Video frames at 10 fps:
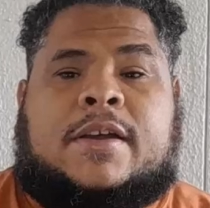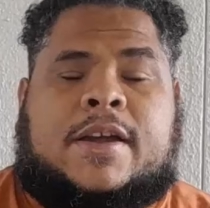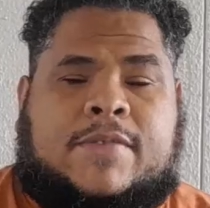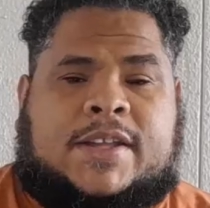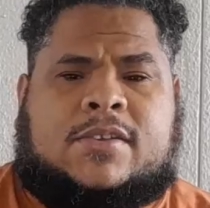
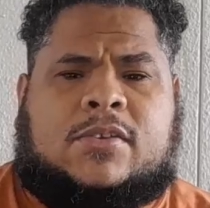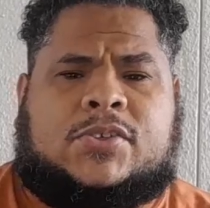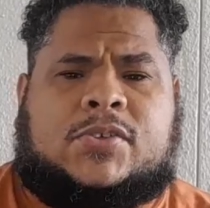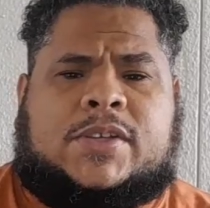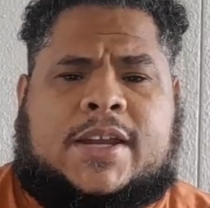Have I
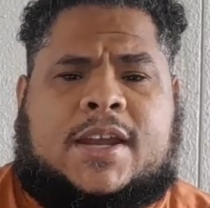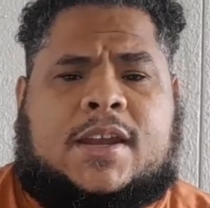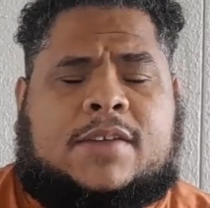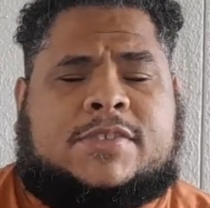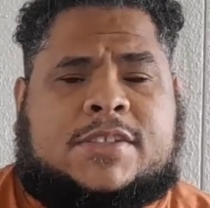told you that I
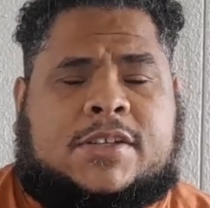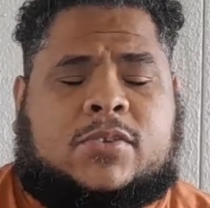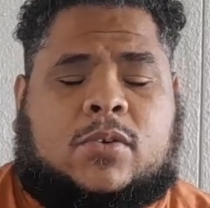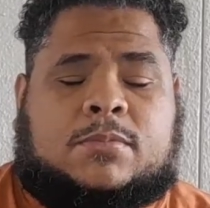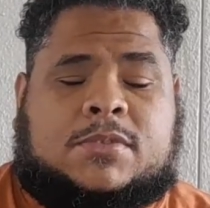love
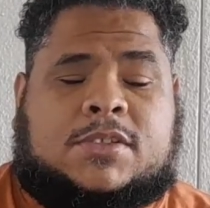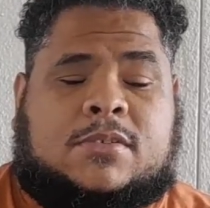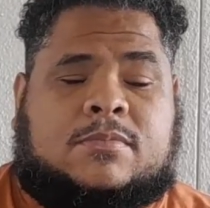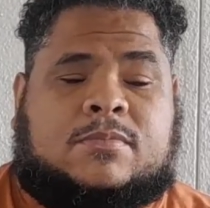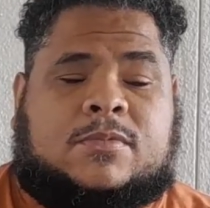sitcoms?
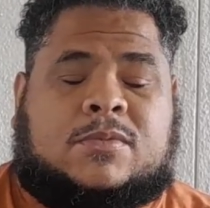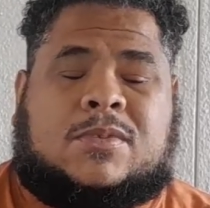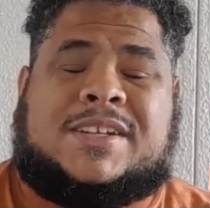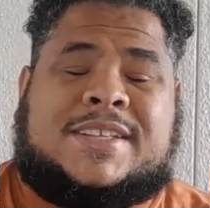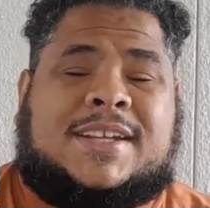
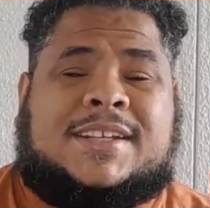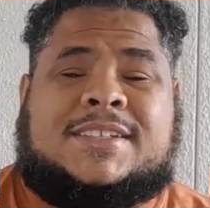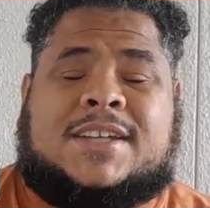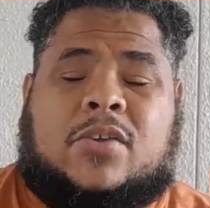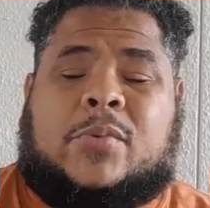Well, the thing
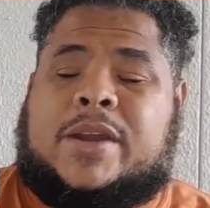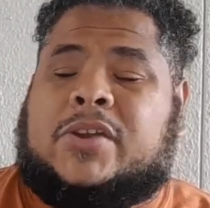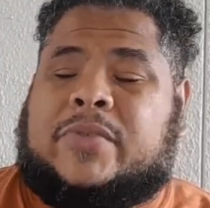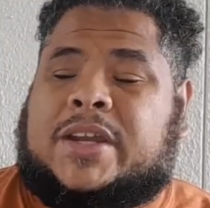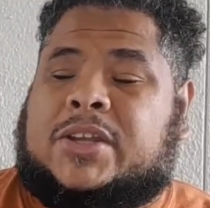is, I
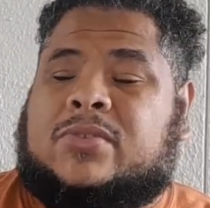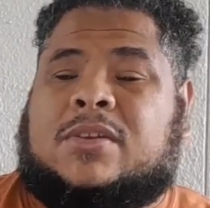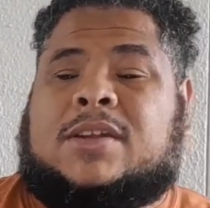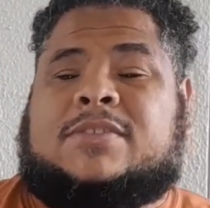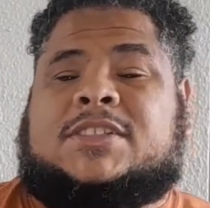really, really do
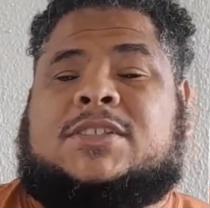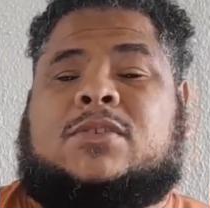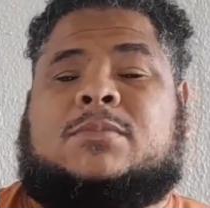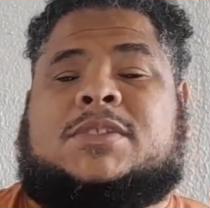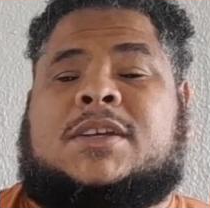love
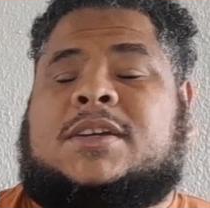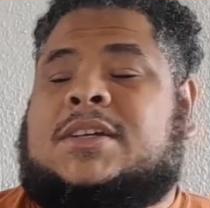sitcoms.